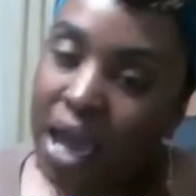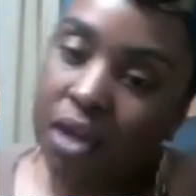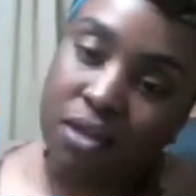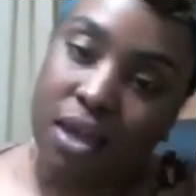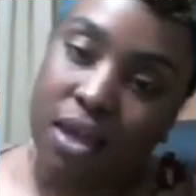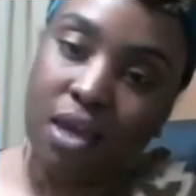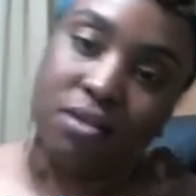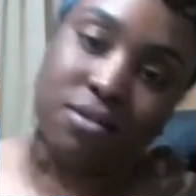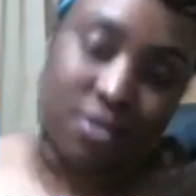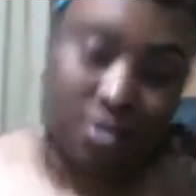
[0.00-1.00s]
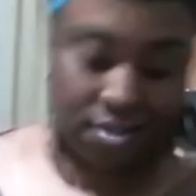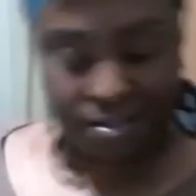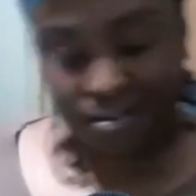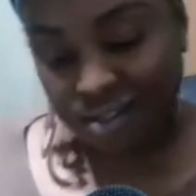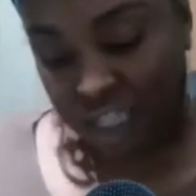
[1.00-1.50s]
added that.
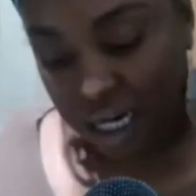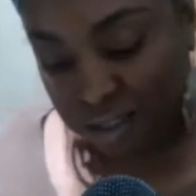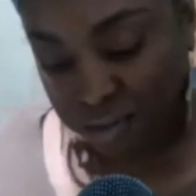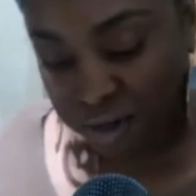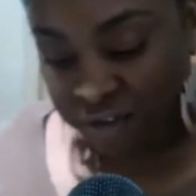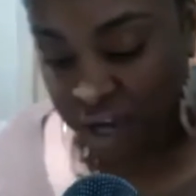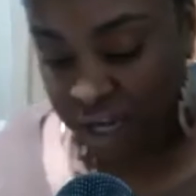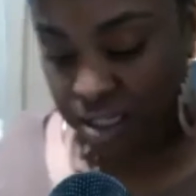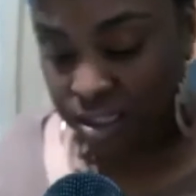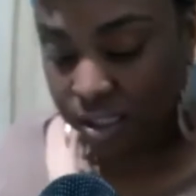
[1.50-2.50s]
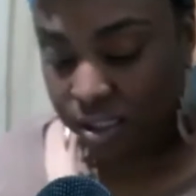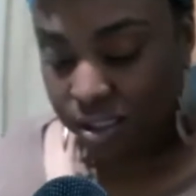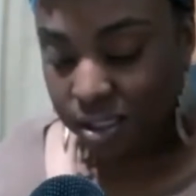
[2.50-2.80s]
Shout out to Brent Faiyaz.